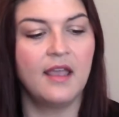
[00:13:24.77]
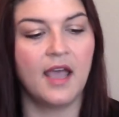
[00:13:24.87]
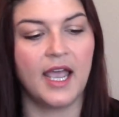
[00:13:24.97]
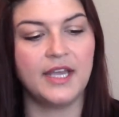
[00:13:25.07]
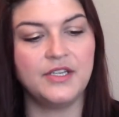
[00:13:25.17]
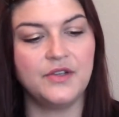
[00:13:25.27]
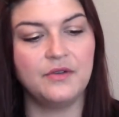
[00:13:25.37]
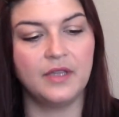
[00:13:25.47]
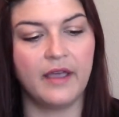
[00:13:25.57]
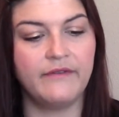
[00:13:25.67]
I
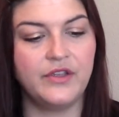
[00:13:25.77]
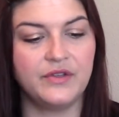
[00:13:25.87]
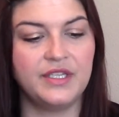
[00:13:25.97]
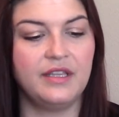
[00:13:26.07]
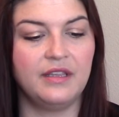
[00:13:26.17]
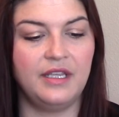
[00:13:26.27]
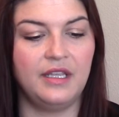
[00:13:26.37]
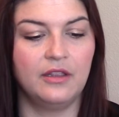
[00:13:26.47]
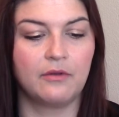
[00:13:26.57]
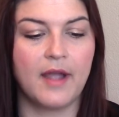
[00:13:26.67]
do love using
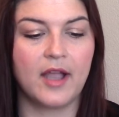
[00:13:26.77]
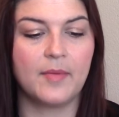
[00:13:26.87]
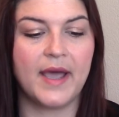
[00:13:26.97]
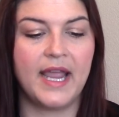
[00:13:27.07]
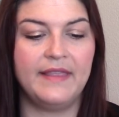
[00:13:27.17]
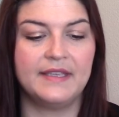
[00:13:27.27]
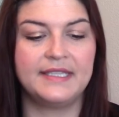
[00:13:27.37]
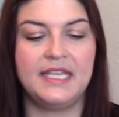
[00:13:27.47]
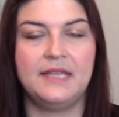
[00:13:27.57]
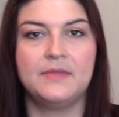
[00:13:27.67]
the Lorac Behind the
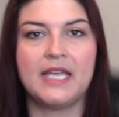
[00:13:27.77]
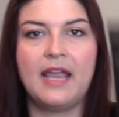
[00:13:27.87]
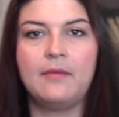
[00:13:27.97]
Scenes eye